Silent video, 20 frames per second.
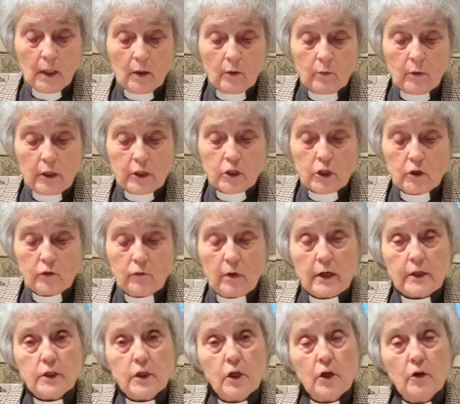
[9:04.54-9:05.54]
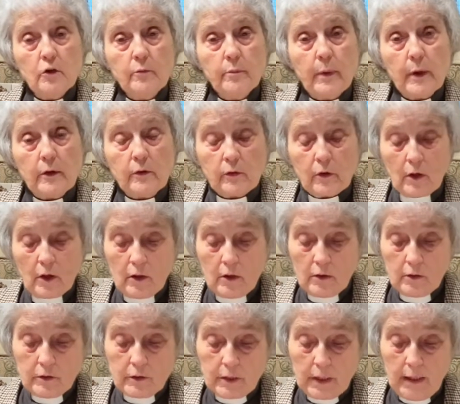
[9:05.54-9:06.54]
where she rescued both
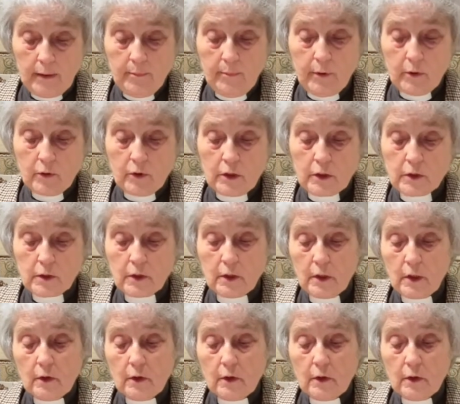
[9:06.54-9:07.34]
girls and boys